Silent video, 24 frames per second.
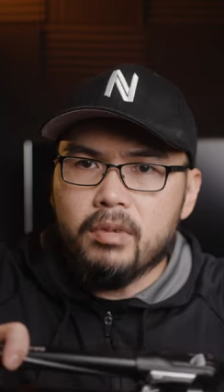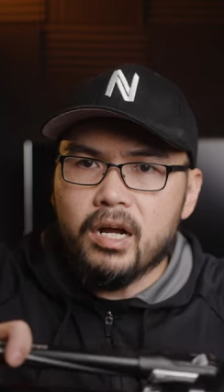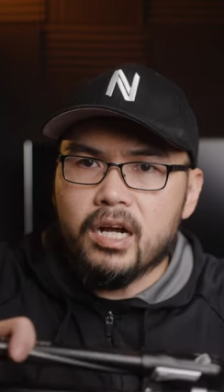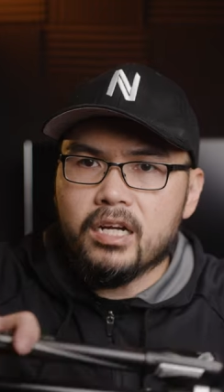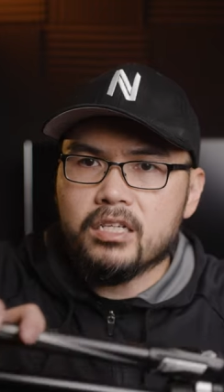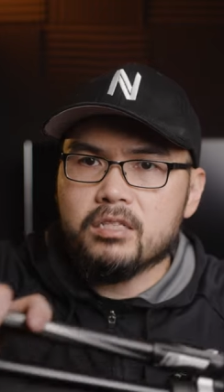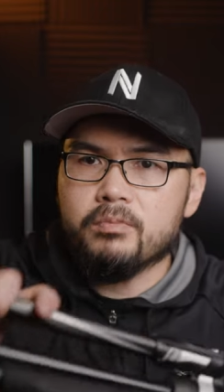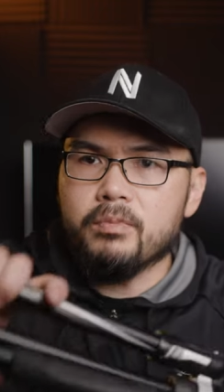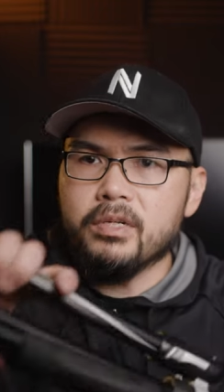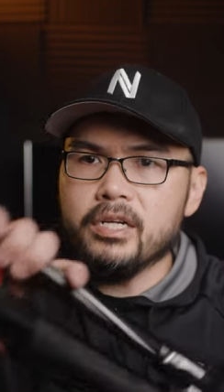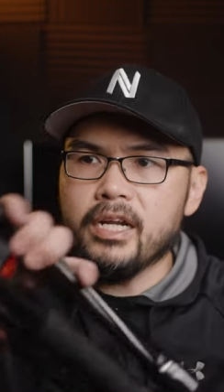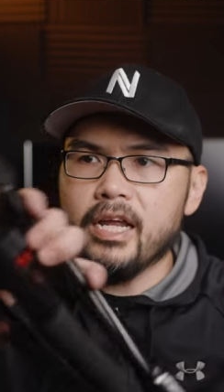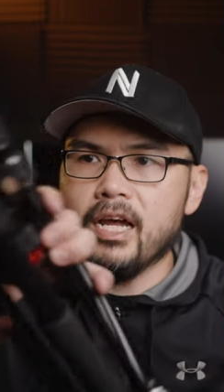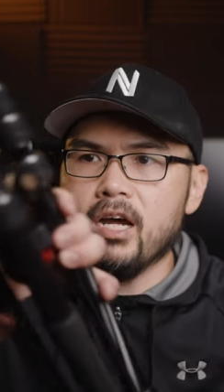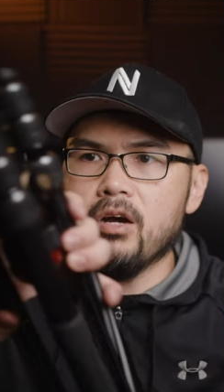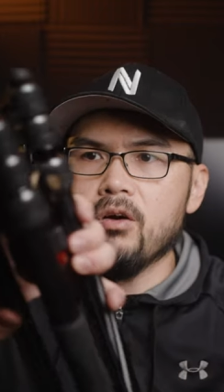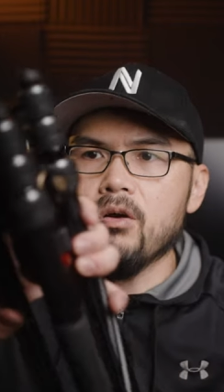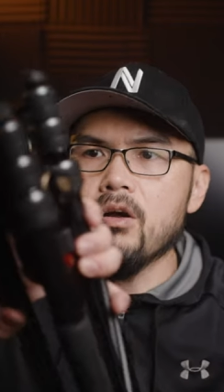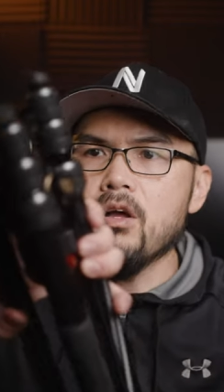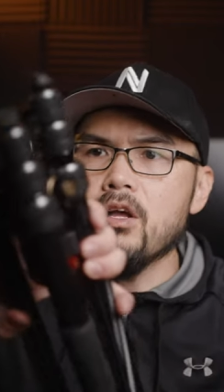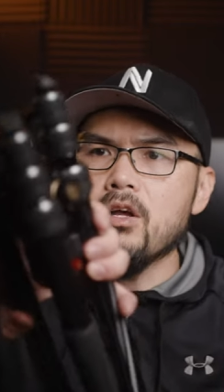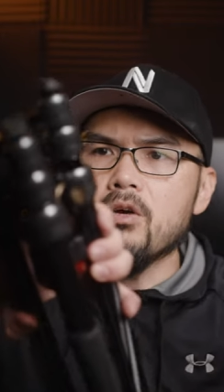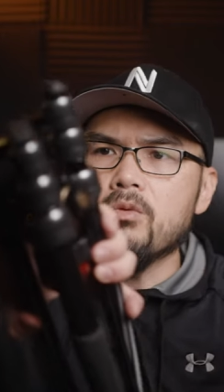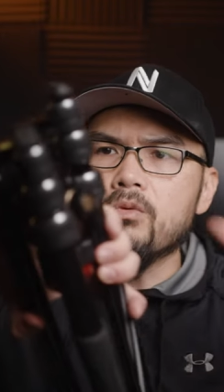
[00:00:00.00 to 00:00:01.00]
box. But
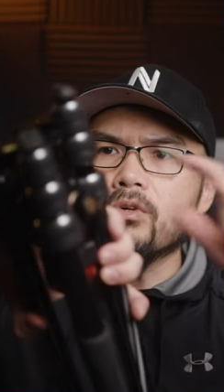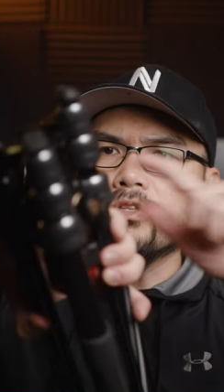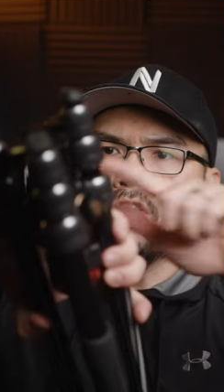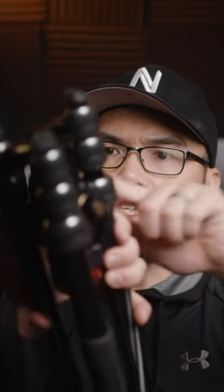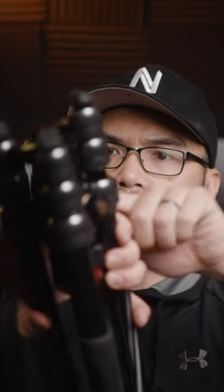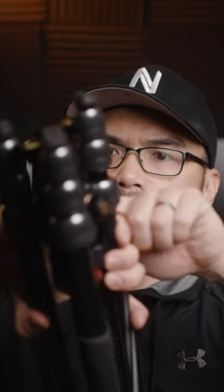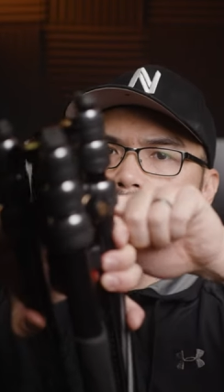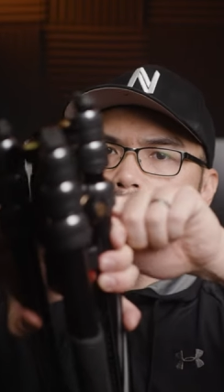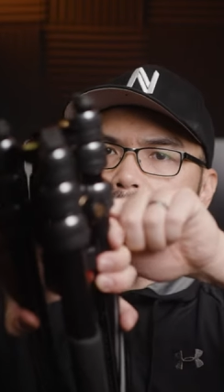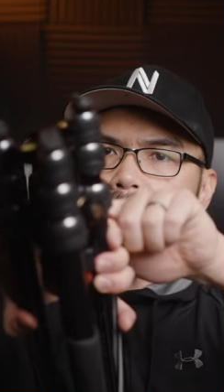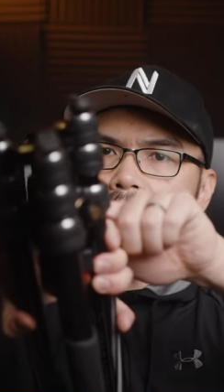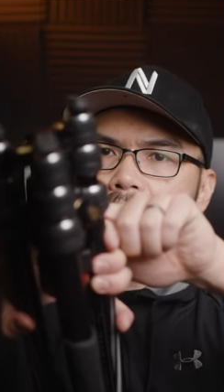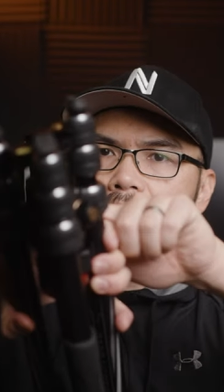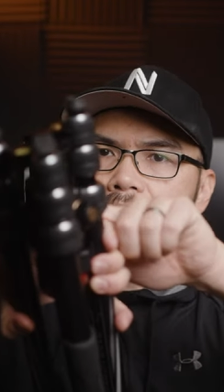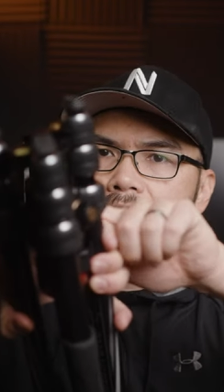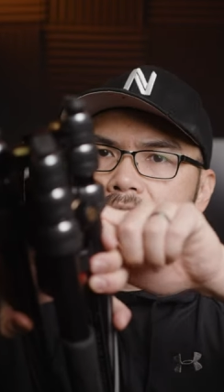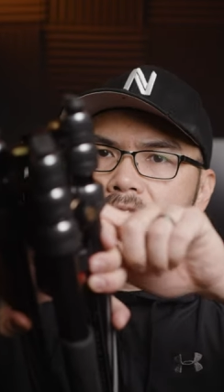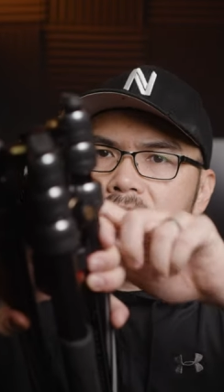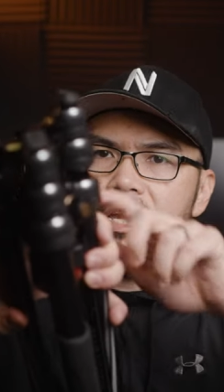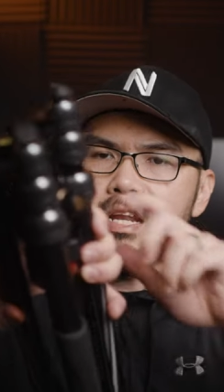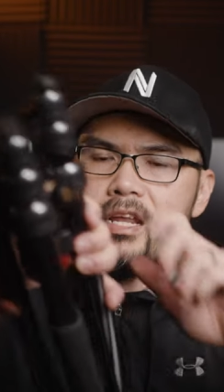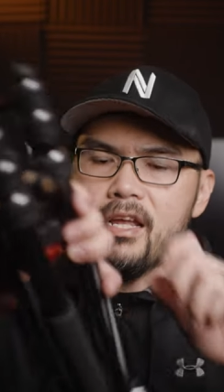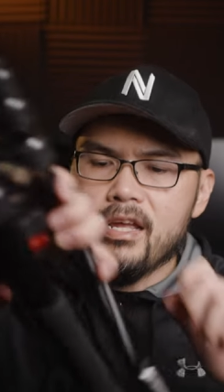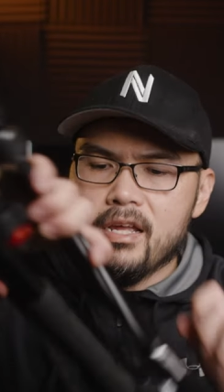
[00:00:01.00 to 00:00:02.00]
now, with the smaller
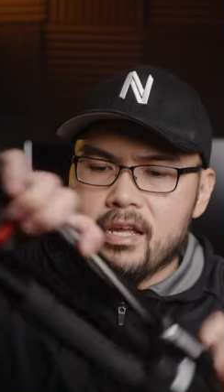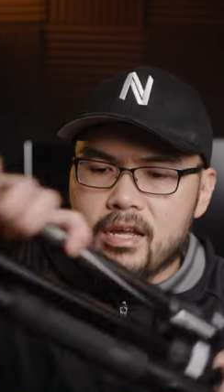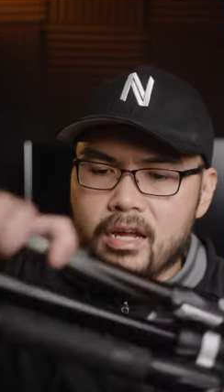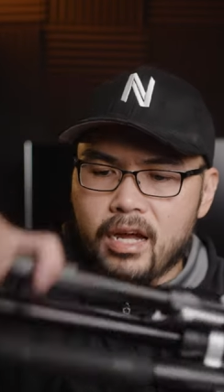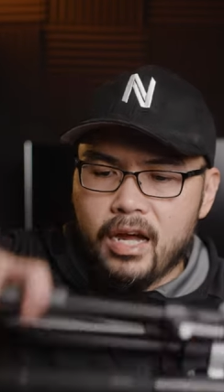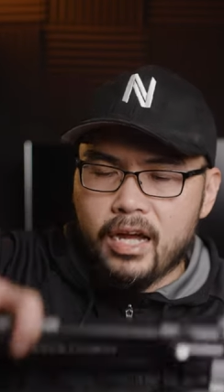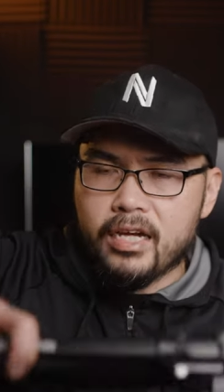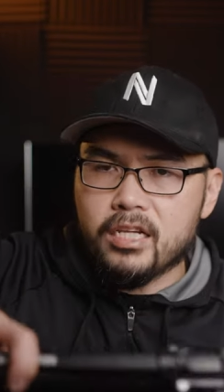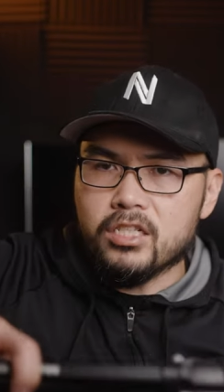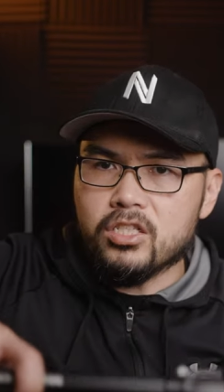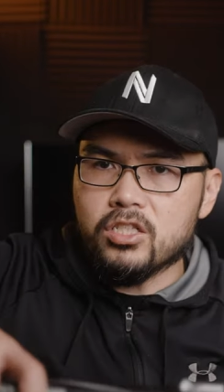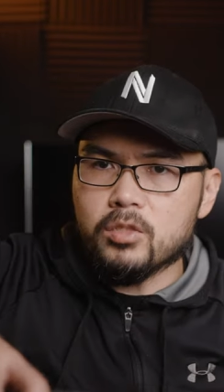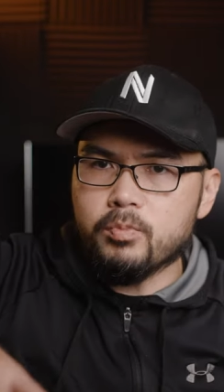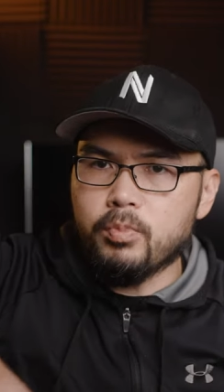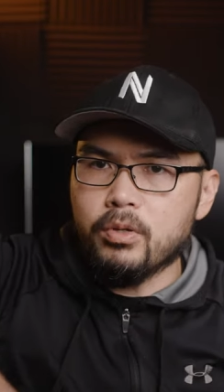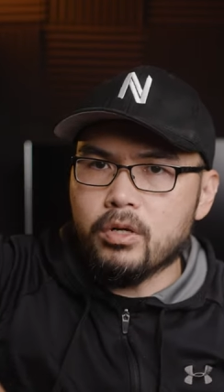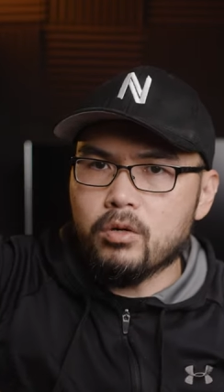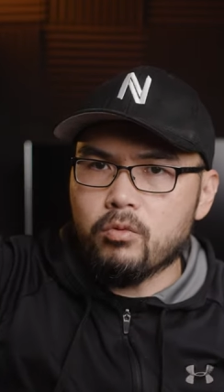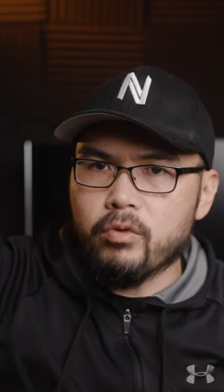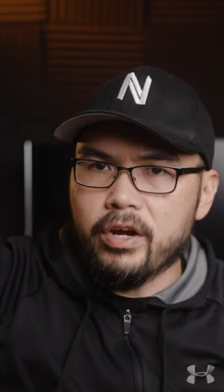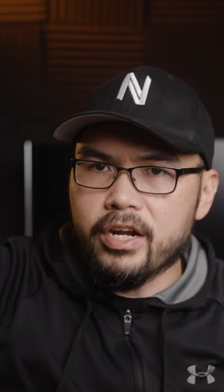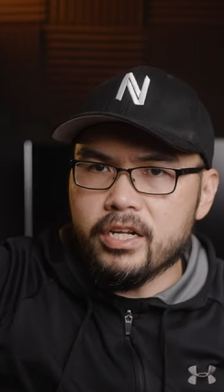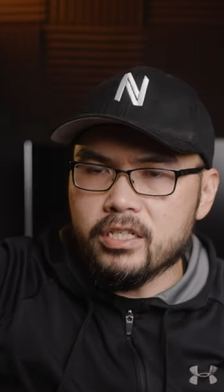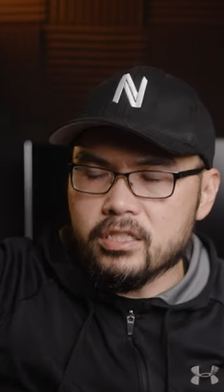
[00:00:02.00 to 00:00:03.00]
head, I could just put
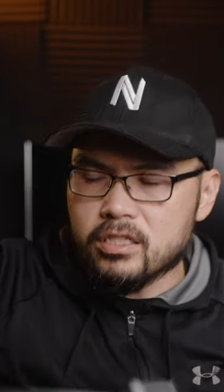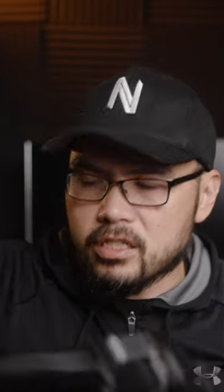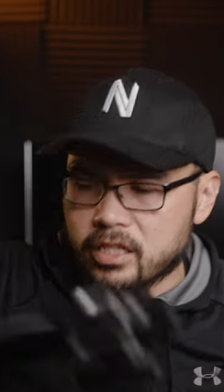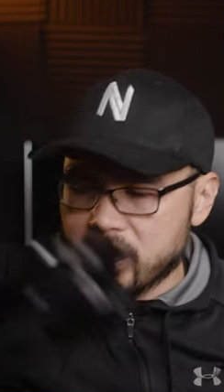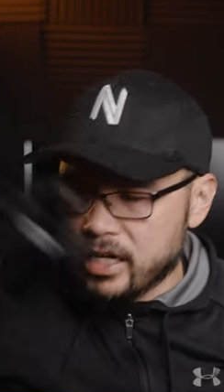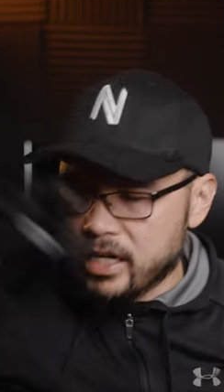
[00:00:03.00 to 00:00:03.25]
it right into the